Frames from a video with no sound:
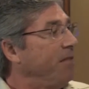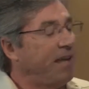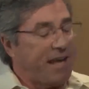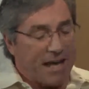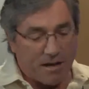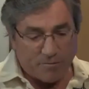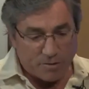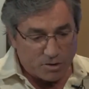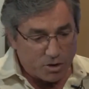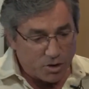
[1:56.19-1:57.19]
They
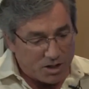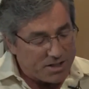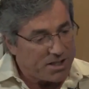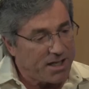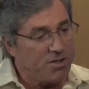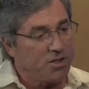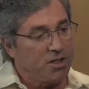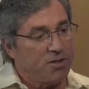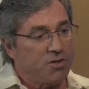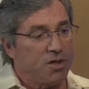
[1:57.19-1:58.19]
have good
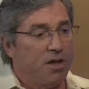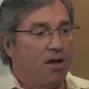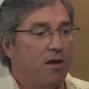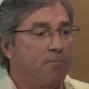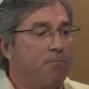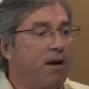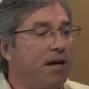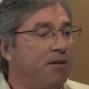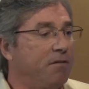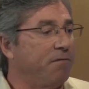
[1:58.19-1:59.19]
intentions,
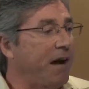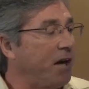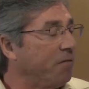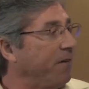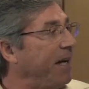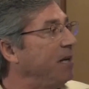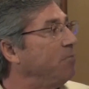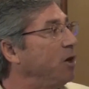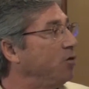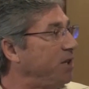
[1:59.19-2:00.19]
but firefighting
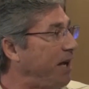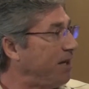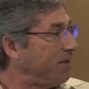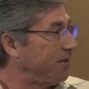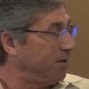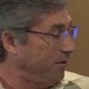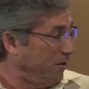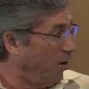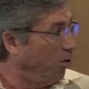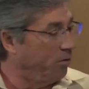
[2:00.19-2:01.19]
mode takes
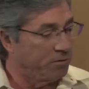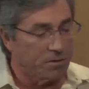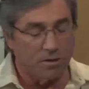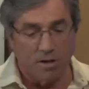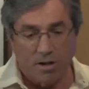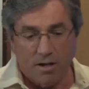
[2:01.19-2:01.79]
over.